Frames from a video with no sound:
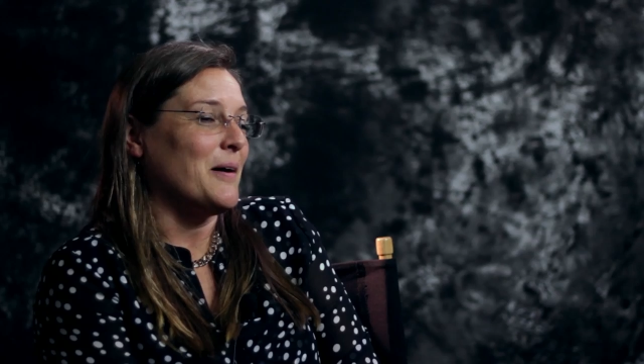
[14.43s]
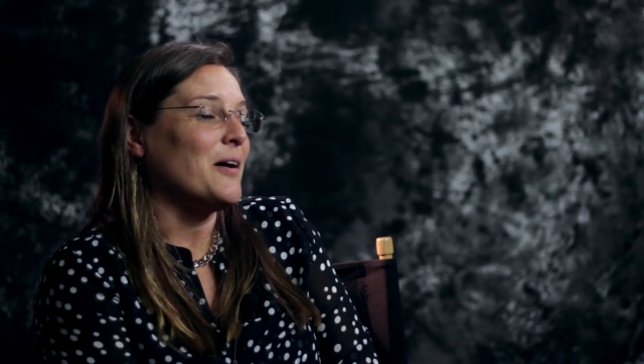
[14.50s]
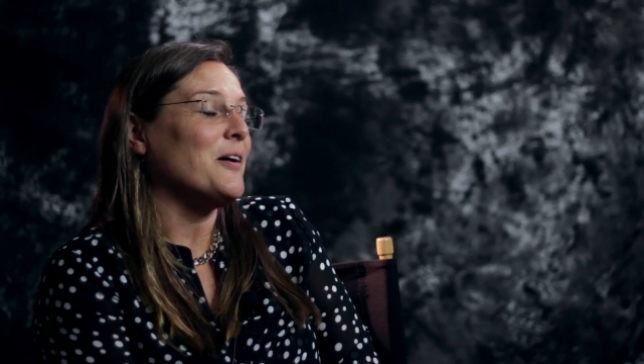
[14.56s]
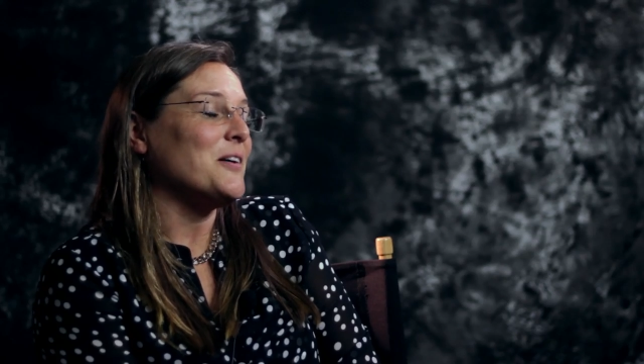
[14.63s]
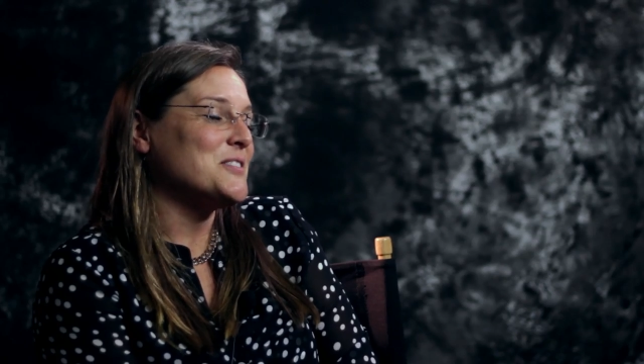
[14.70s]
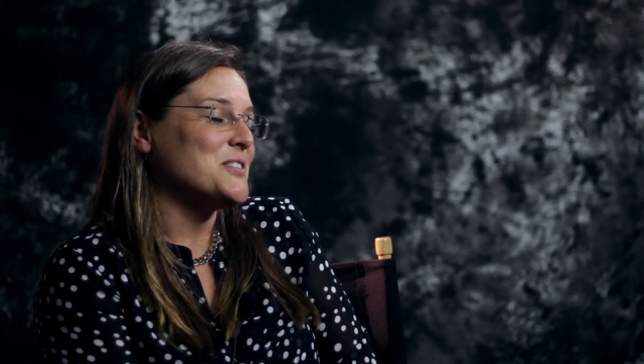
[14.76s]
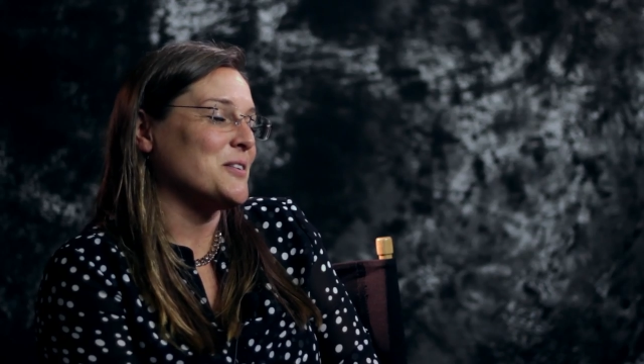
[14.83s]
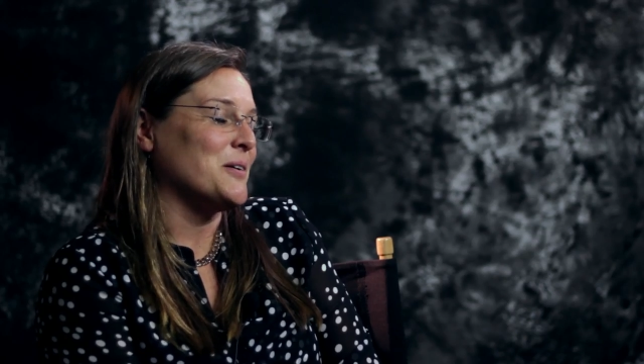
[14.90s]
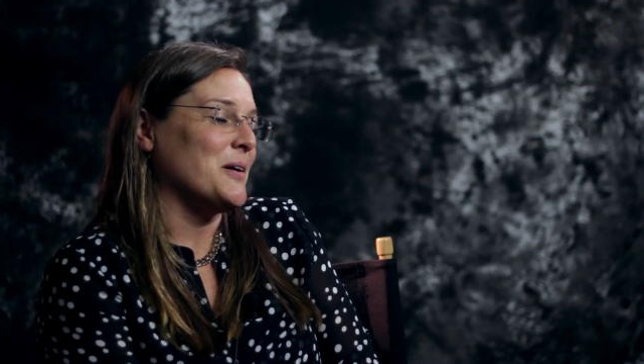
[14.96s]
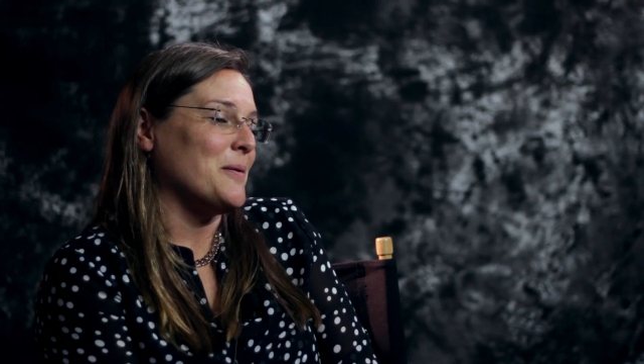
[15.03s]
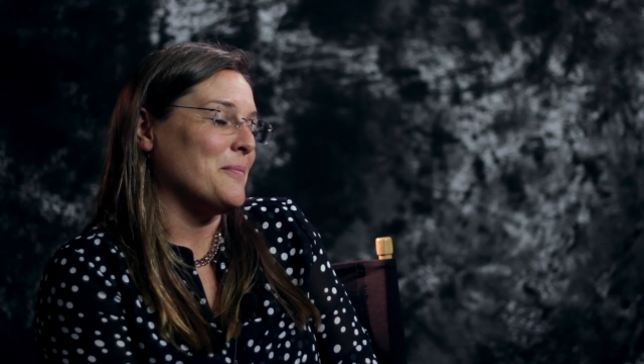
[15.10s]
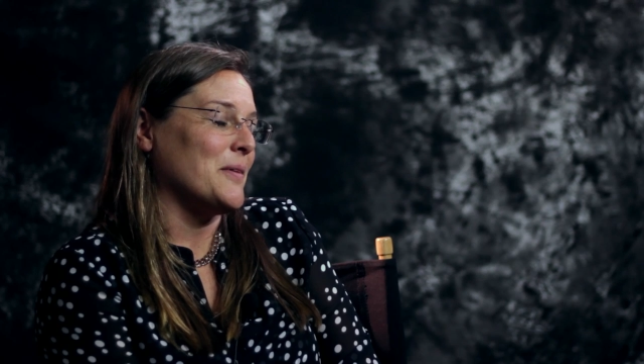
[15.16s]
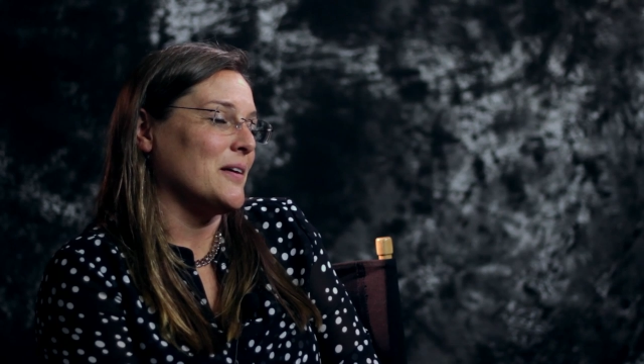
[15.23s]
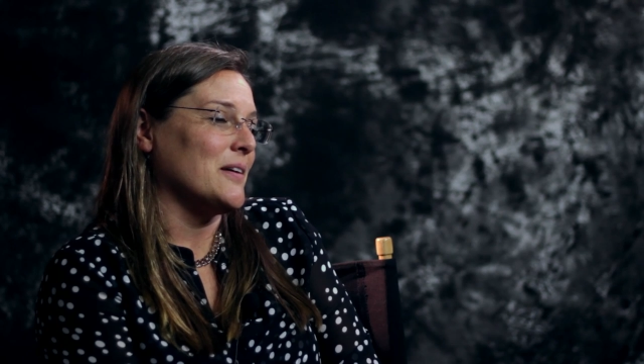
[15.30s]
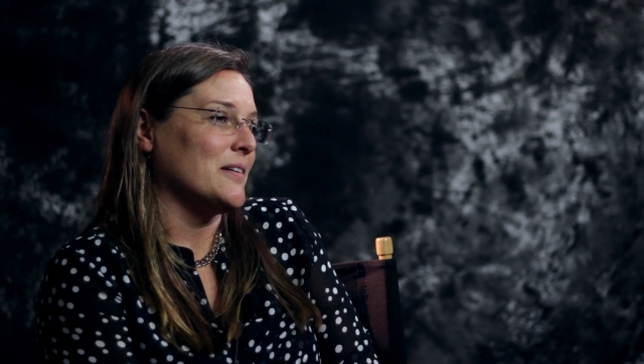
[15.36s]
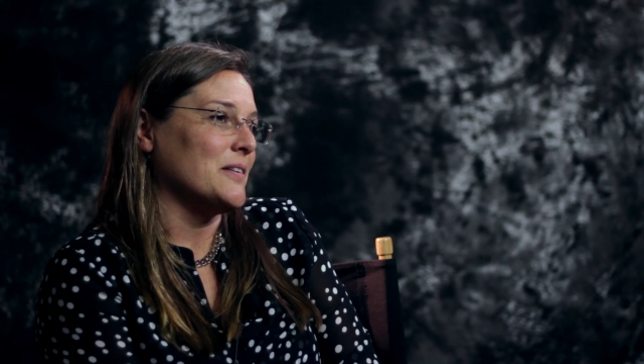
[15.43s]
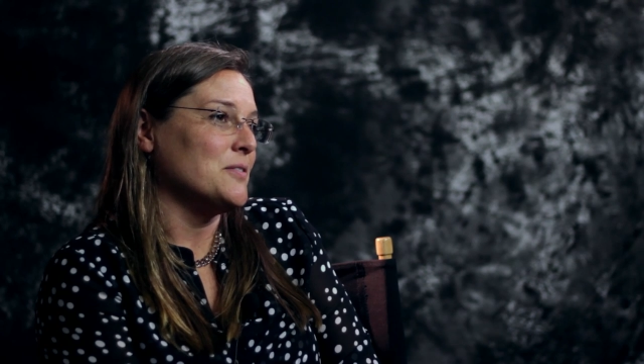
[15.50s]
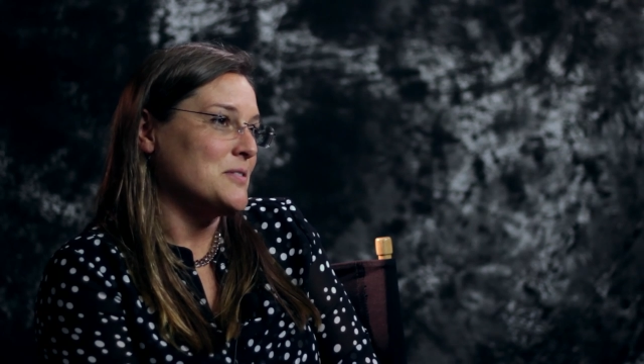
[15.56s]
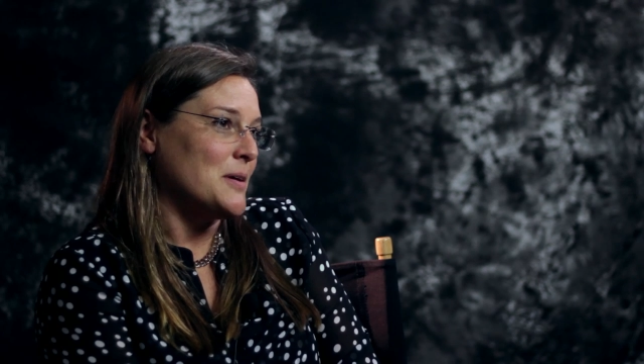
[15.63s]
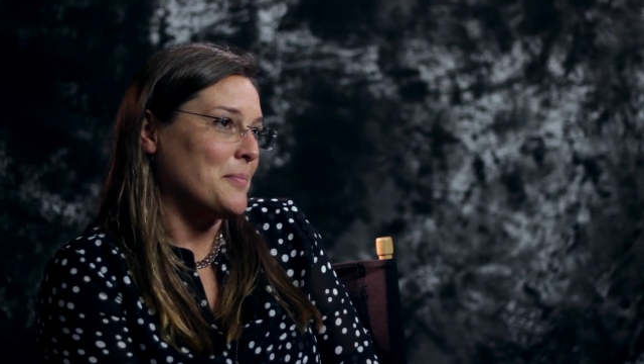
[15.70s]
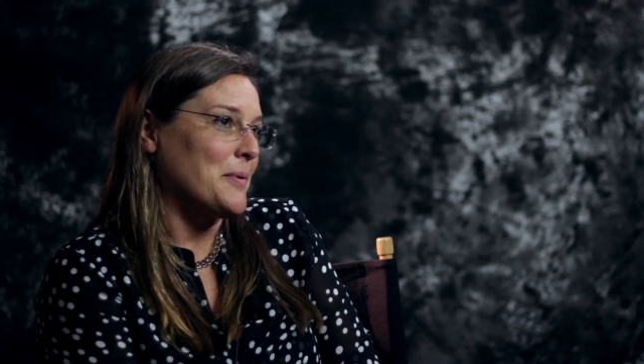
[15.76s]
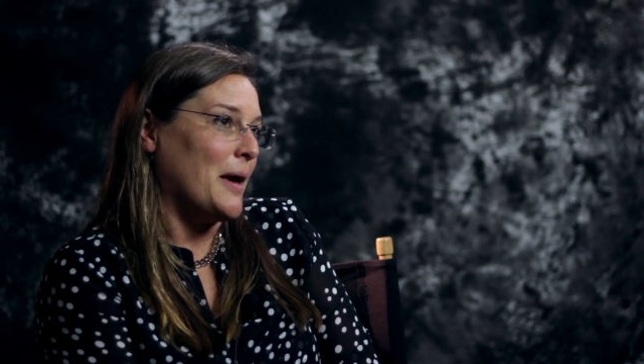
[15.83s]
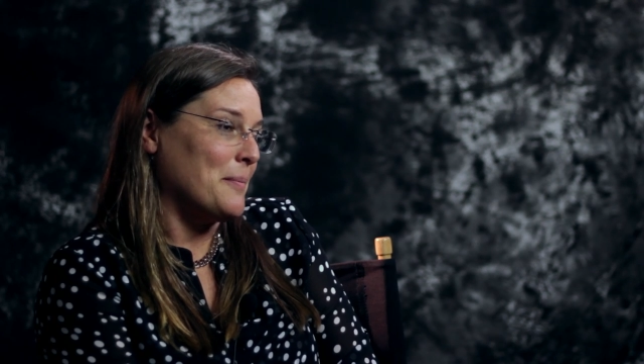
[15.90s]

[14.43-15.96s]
I also am the UTEP